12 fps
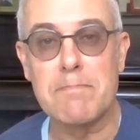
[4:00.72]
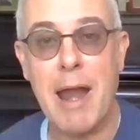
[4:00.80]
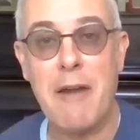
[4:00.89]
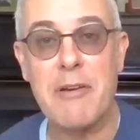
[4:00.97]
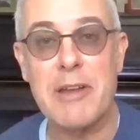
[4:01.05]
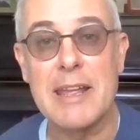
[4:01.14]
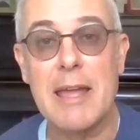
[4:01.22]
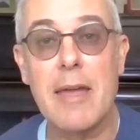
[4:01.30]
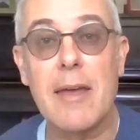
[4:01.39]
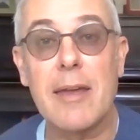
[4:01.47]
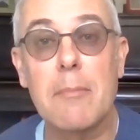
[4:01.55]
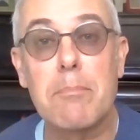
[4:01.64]
marry
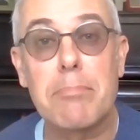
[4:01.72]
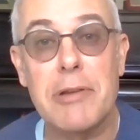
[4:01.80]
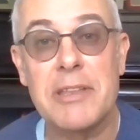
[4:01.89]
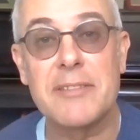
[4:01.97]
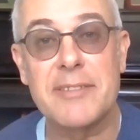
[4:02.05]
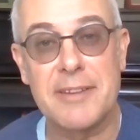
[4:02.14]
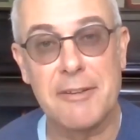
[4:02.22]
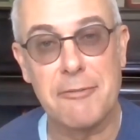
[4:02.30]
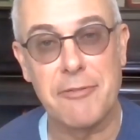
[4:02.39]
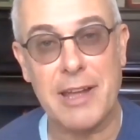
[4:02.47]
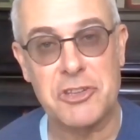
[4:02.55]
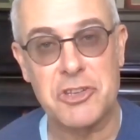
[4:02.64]
Prince
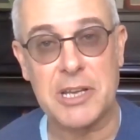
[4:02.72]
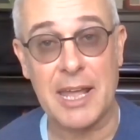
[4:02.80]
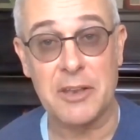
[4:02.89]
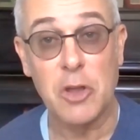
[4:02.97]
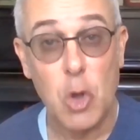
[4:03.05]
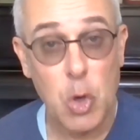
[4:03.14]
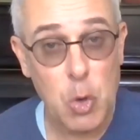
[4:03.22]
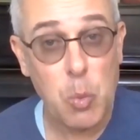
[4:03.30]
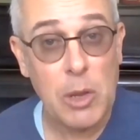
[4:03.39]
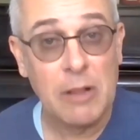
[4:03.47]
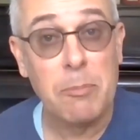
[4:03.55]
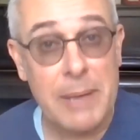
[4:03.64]
Vachagan, who
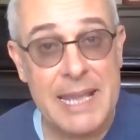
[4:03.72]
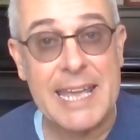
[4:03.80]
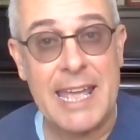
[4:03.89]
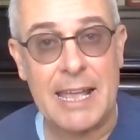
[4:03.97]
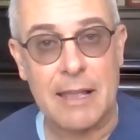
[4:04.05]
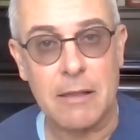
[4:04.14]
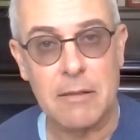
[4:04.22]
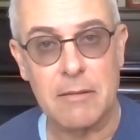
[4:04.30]
will be king.